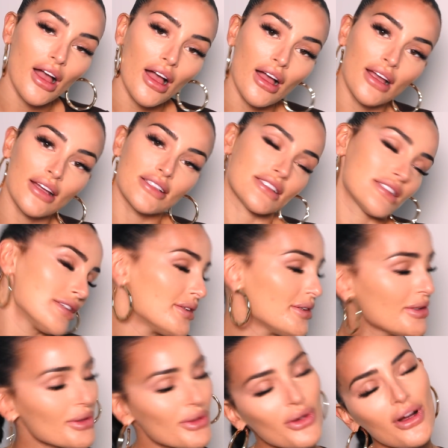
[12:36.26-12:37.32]
Eye
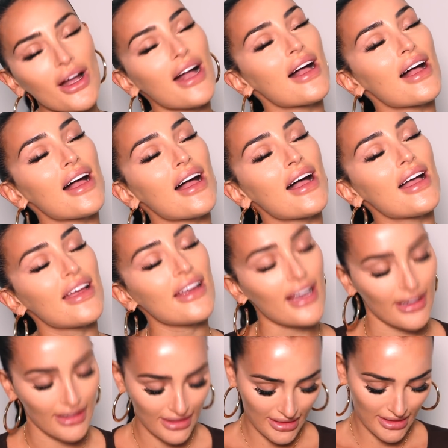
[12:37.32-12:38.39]
to eye,
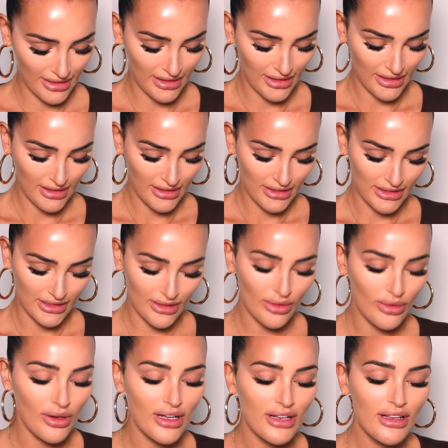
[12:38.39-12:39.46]
so
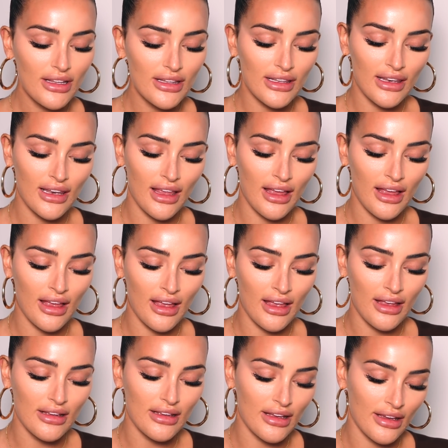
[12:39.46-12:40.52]

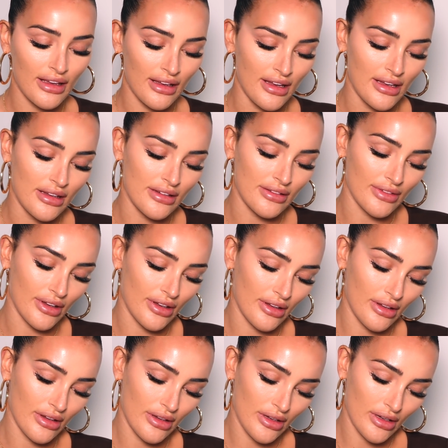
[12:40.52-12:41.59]
alive.
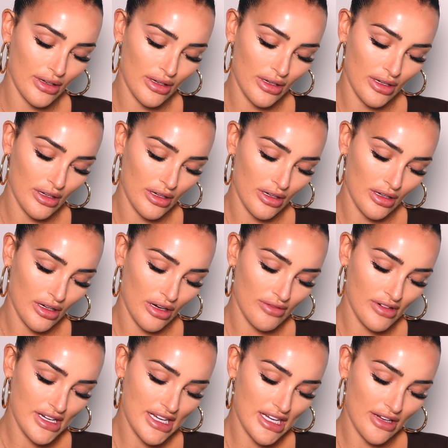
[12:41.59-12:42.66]
I
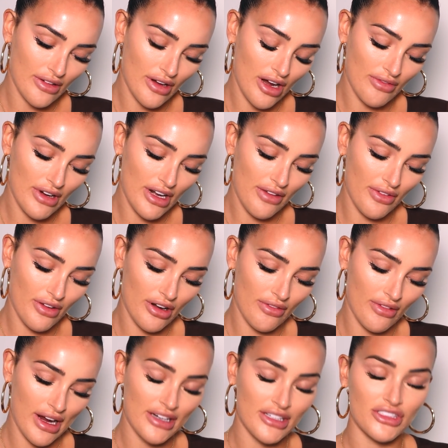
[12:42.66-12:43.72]
really feel like
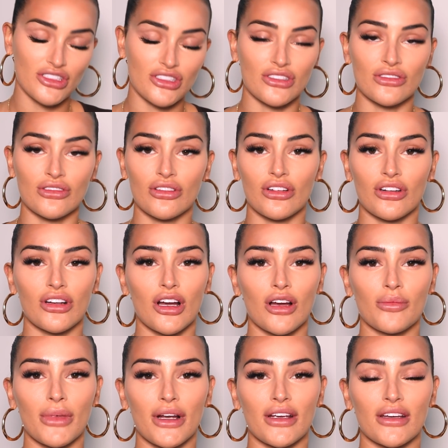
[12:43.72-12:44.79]
Rihanna's just not gonna
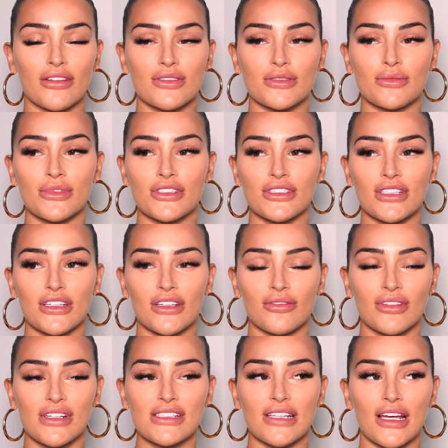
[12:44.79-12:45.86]
come back and give us music, and I'm
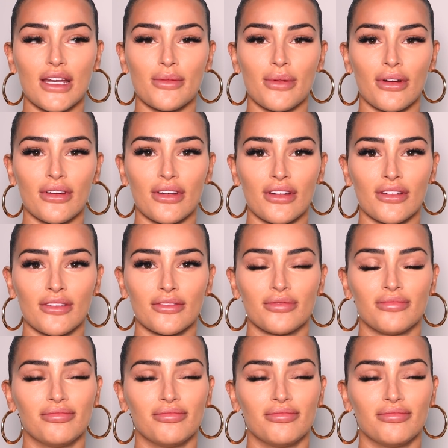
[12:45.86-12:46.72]
really sad about it.